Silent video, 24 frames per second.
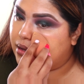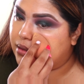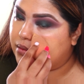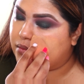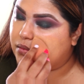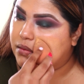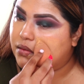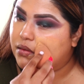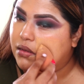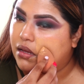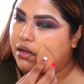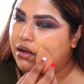
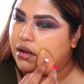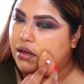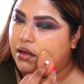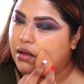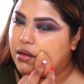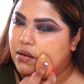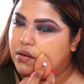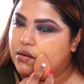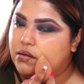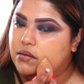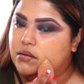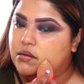it's not
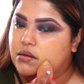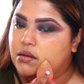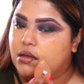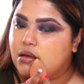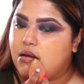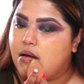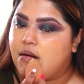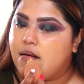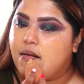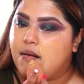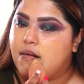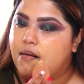as
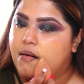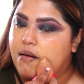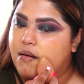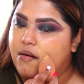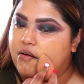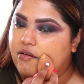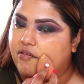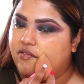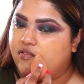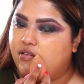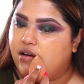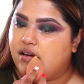
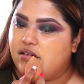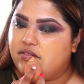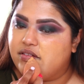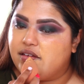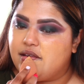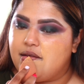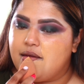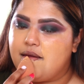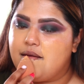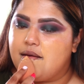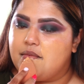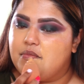
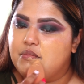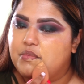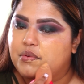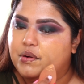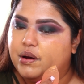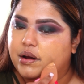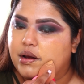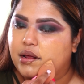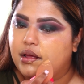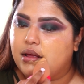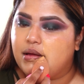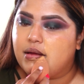velvety and
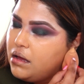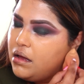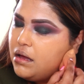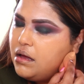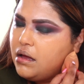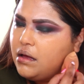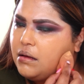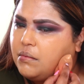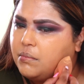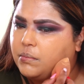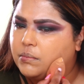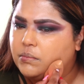pretty.
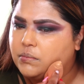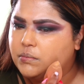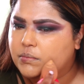Huh.